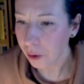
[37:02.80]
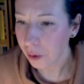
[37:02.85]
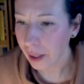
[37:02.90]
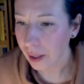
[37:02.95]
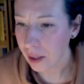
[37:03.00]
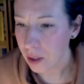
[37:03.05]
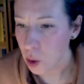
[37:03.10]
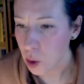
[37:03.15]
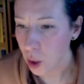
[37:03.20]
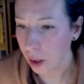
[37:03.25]

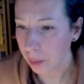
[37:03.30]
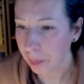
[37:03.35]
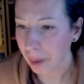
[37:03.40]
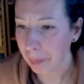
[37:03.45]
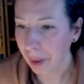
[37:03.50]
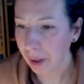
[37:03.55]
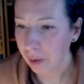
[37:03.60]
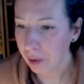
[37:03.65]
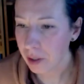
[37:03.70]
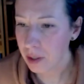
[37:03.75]
Okay, so my
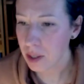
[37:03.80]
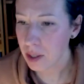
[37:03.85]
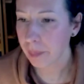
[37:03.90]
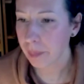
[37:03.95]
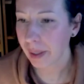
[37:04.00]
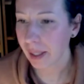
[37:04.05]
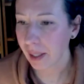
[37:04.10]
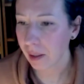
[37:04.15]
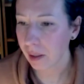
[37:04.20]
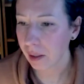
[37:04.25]
background is in
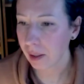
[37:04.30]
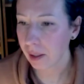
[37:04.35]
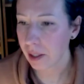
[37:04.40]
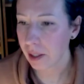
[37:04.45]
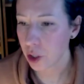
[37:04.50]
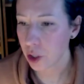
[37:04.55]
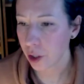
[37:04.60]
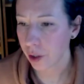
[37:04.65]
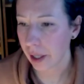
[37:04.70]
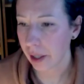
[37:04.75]
mechanical
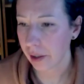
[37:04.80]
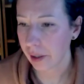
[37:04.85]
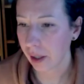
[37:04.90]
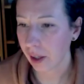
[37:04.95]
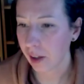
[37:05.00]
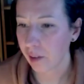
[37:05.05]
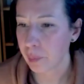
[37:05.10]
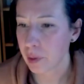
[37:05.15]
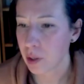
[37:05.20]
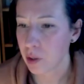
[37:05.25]
engineering.
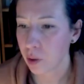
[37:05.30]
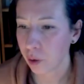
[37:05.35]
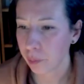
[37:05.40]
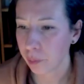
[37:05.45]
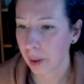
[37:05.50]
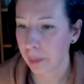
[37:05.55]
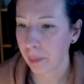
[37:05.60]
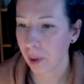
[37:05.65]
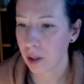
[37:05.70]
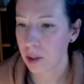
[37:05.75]
I pursued
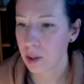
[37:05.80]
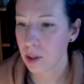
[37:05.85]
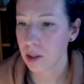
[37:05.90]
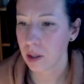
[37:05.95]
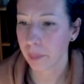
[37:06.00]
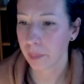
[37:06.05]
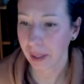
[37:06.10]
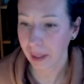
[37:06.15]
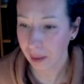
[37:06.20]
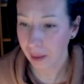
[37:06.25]
my master's
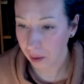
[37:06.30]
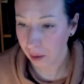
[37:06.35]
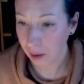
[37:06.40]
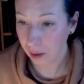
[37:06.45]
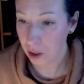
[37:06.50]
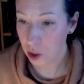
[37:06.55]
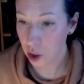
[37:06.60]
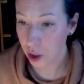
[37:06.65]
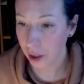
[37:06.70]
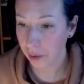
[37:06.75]
in mechanical
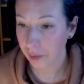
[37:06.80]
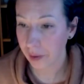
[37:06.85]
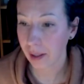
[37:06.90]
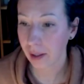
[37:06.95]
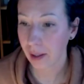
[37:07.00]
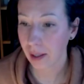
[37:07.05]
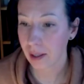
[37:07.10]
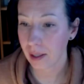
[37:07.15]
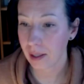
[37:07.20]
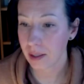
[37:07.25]

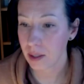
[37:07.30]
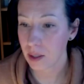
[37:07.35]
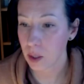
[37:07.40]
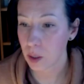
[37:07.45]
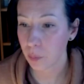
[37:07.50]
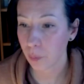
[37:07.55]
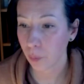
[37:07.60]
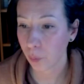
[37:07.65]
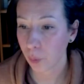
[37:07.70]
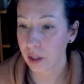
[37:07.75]
engineering and
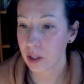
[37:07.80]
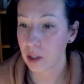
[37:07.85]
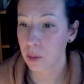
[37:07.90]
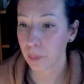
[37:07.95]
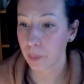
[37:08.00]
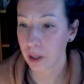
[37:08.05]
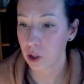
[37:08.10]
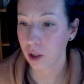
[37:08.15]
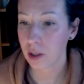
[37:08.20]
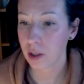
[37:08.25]
with
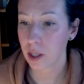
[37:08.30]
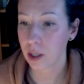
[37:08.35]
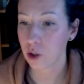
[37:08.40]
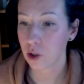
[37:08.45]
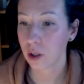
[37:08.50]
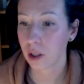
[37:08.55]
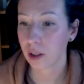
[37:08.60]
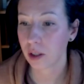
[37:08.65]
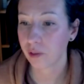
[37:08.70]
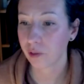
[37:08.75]

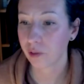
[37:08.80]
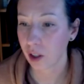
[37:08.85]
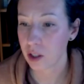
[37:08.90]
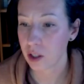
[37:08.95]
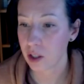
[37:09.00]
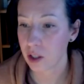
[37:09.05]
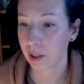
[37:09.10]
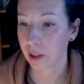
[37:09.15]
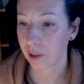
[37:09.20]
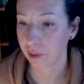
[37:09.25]
specialization in
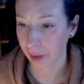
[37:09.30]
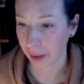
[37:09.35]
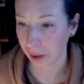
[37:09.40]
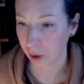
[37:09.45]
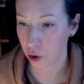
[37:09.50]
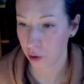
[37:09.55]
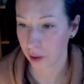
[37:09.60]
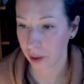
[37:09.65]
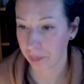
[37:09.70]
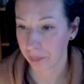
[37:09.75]
advanced
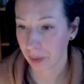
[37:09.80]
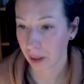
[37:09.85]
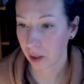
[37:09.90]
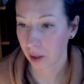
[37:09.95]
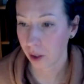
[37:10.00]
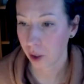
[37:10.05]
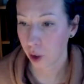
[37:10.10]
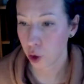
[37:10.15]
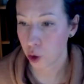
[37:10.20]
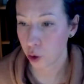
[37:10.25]
manufacturing.
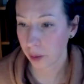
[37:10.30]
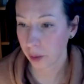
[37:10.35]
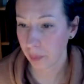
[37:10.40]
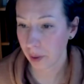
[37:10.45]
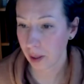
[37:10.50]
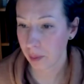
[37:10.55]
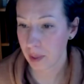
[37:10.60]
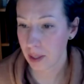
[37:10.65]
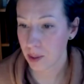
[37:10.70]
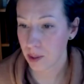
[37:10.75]
During
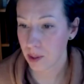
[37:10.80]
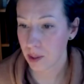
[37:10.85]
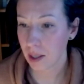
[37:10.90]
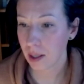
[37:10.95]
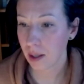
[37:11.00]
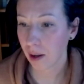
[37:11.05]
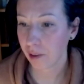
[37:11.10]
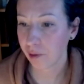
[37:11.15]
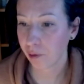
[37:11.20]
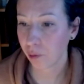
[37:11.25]
my
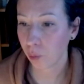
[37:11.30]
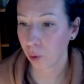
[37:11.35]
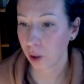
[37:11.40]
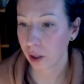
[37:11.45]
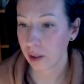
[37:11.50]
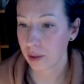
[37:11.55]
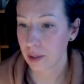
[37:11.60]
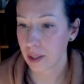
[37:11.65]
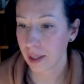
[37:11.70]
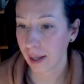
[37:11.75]
MSc, I've
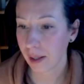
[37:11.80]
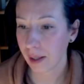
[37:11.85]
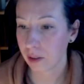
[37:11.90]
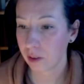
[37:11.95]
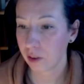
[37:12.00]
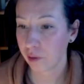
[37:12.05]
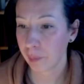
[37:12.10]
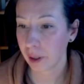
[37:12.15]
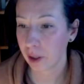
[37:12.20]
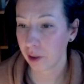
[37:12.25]
worked in
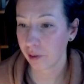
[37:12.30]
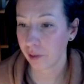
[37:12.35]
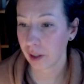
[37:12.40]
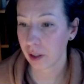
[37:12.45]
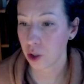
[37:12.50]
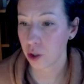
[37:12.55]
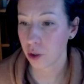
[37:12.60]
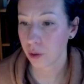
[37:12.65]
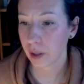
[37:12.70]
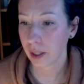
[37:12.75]
additive
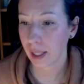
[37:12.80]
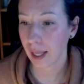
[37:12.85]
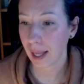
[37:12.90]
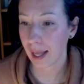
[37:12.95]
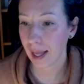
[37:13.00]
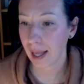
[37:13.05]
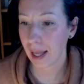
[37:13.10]
manufacturing